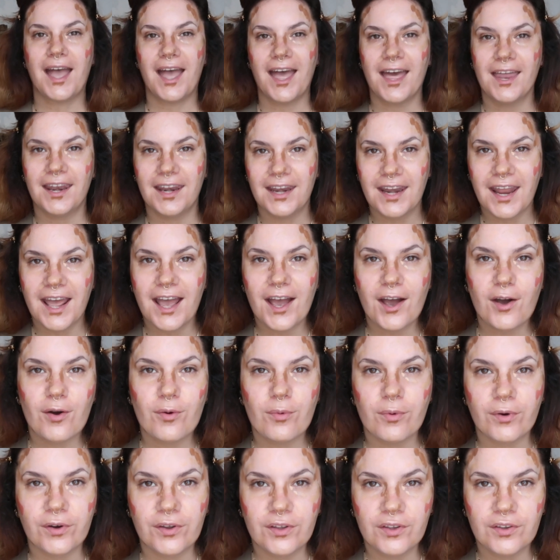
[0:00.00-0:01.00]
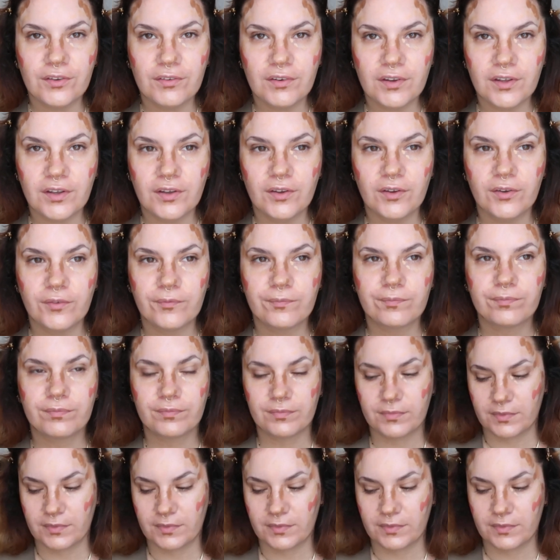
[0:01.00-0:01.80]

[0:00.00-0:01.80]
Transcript: And now what you do